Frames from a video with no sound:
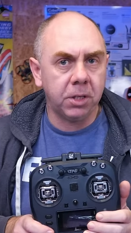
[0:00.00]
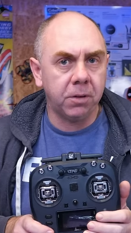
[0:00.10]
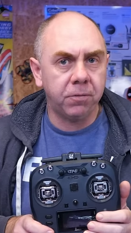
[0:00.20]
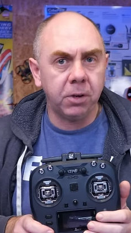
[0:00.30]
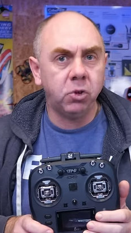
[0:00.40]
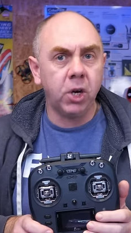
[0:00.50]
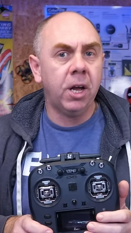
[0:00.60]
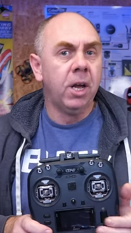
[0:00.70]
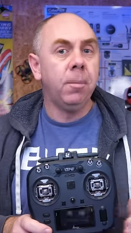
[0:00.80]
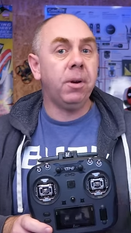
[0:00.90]
in the future.
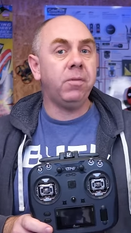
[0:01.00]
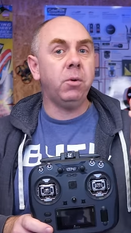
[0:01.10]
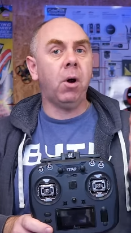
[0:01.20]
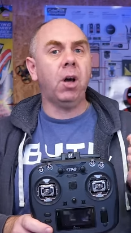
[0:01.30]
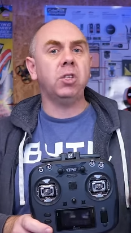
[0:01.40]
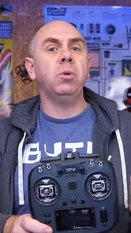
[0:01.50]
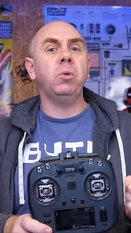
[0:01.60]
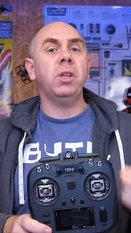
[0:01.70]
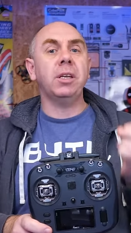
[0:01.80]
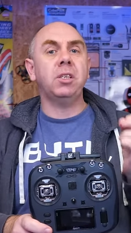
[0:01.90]
But if you are
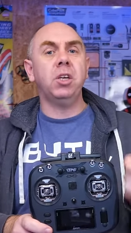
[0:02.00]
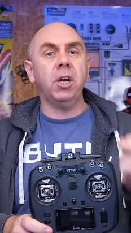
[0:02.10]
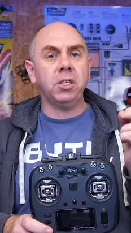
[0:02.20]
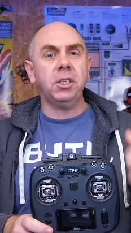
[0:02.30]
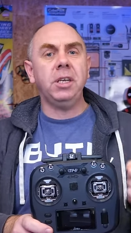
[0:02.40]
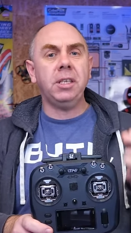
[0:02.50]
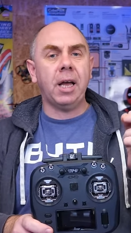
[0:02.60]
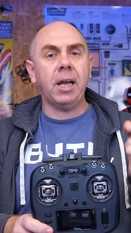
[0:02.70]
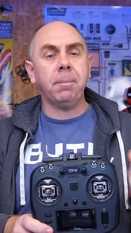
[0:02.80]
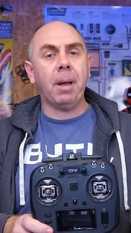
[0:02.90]
someone that does need
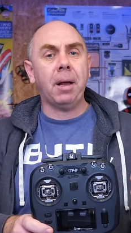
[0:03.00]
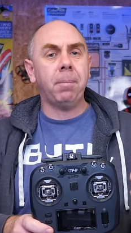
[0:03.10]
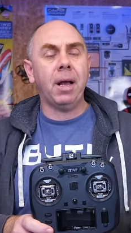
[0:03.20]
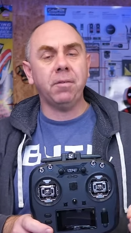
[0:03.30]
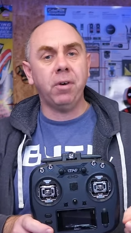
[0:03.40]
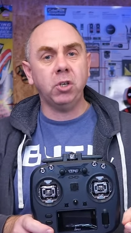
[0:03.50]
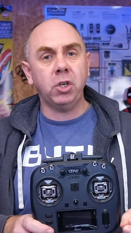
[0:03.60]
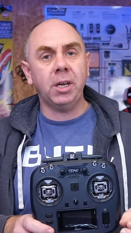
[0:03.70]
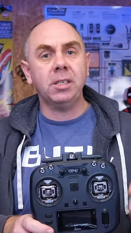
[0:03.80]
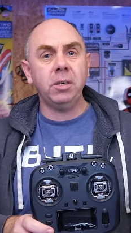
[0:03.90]
that backpack
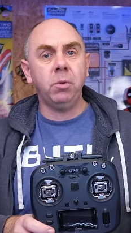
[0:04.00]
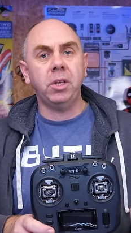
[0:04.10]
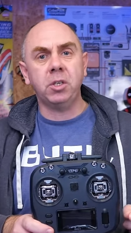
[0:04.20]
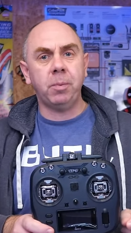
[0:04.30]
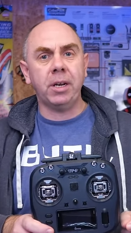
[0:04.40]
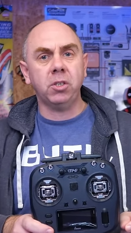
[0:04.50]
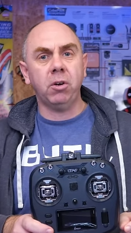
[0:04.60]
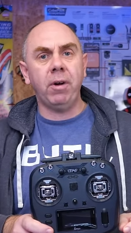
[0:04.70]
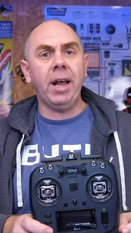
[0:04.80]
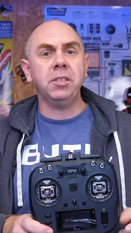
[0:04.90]
functionality with
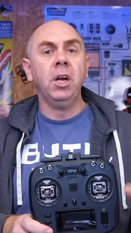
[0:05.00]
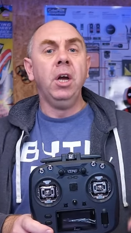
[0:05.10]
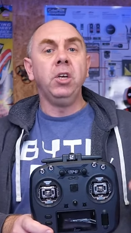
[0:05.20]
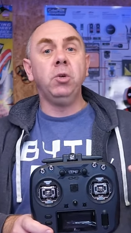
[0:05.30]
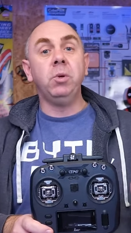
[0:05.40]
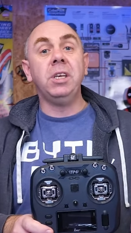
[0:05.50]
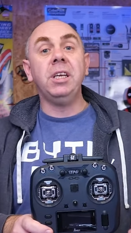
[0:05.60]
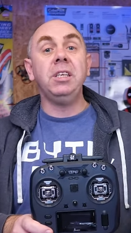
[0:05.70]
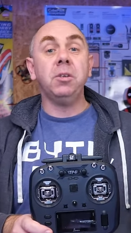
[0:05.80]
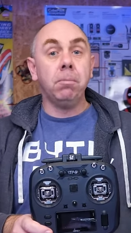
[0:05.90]
ExpressLRS, you would
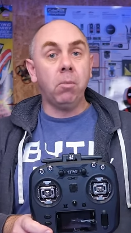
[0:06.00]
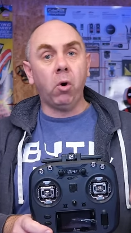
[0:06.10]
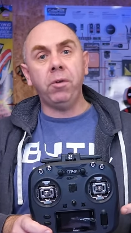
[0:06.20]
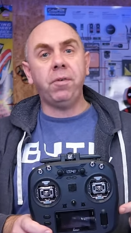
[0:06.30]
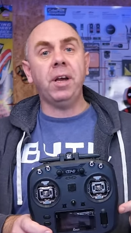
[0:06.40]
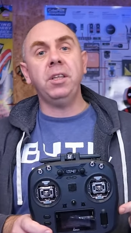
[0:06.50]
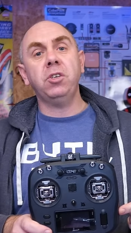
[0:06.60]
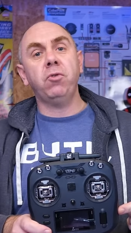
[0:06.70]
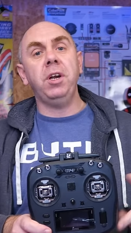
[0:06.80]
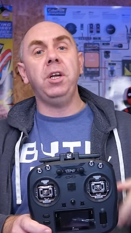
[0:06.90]
need to modify
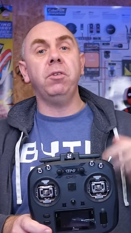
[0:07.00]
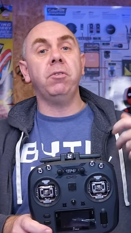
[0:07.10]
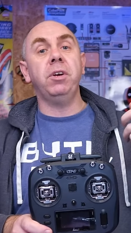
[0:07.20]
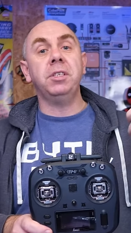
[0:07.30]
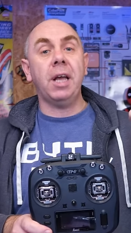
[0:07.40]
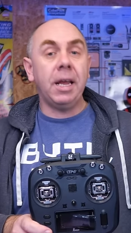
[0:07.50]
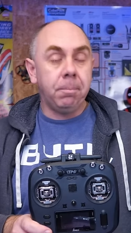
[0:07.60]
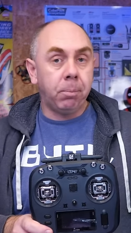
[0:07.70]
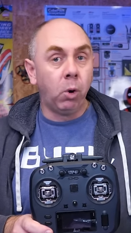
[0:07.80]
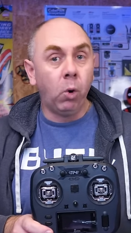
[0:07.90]
this radio. There is a
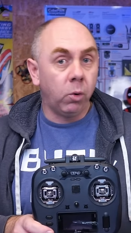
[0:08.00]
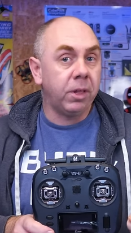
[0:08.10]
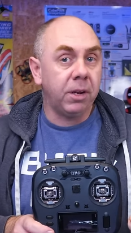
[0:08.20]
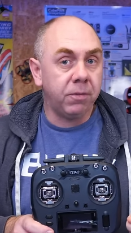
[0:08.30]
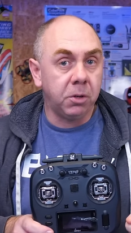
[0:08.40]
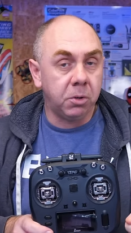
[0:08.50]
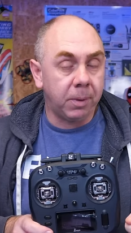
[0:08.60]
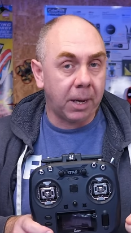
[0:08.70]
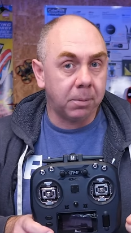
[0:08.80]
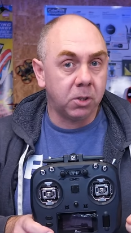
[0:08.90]
port there for you to
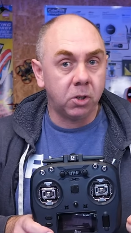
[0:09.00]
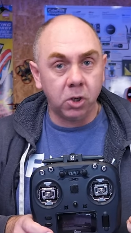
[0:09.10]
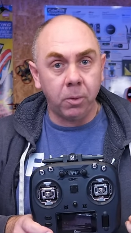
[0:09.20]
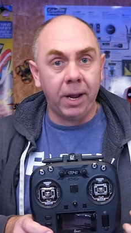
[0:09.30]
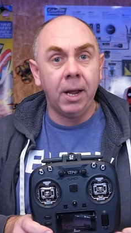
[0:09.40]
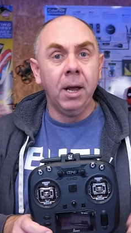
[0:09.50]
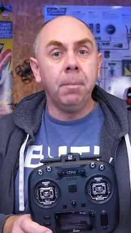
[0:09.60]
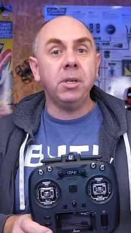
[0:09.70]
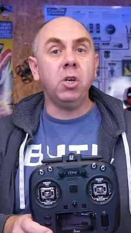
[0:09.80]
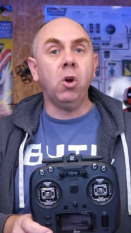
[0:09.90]
be able to do it,
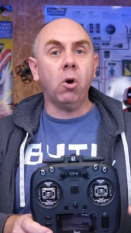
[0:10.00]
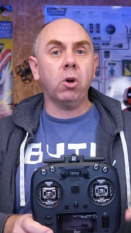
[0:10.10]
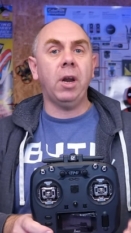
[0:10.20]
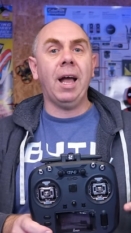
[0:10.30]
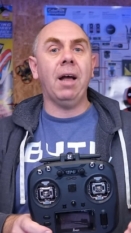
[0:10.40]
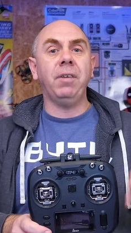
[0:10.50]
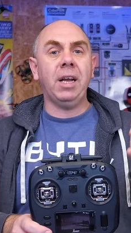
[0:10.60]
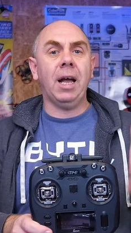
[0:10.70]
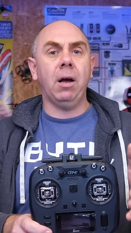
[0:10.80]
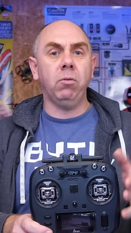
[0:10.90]
but you're not going to have
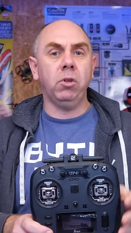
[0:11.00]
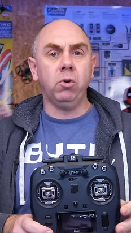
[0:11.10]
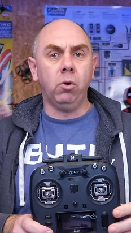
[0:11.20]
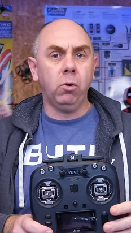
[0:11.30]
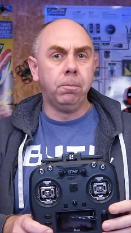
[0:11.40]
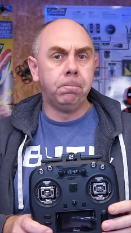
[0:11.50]
it out the door.